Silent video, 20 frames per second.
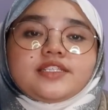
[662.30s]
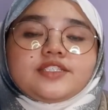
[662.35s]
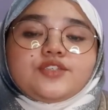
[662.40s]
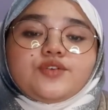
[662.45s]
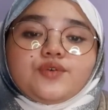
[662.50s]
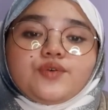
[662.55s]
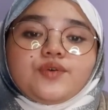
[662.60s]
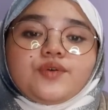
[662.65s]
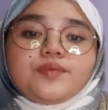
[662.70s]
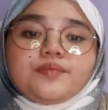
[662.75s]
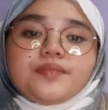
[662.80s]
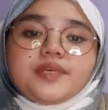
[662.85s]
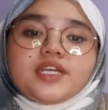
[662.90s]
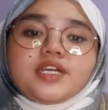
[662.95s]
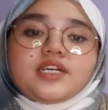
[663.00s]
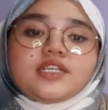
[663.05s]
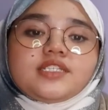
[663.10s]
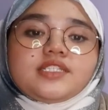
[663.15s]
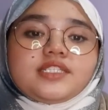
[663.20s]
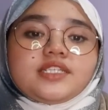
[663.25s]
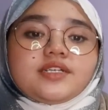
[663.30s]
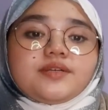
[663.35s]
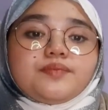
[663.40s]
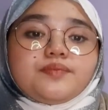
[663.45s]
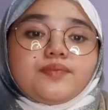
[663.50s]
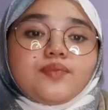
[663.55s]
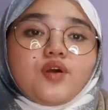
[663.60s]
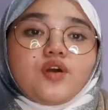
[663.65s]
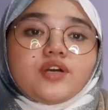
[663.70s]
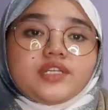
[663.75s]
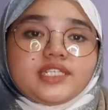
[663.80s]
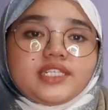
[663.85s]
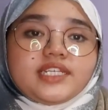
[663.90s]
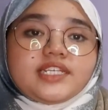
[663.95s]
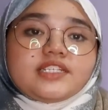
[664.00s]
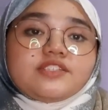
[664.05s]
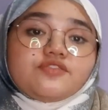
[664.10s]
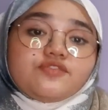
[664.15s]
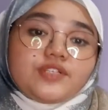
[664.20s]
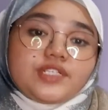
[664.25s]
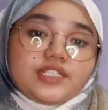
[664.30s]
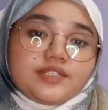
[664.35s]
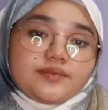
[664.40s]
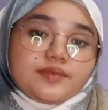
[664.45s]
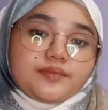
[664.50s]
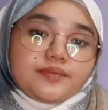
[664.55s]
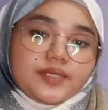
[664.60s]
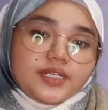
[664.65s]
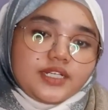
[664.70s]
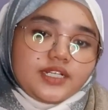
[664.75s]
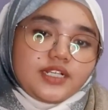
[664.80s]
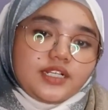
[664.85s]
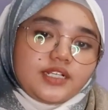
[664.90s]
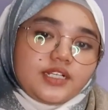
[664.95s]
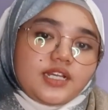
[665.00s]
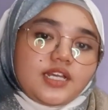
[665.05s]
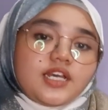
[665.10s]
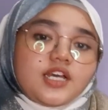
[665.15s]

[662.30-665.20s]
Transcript: So because the bond is redeemable,